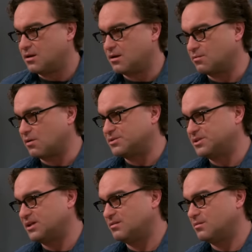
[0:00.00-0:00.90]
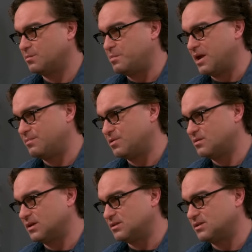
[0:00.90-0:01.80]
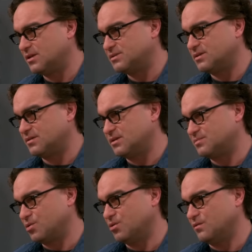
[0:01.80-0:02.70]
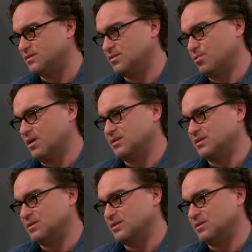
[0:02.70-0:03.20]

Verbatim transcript: a Russian paper that seems to disprove super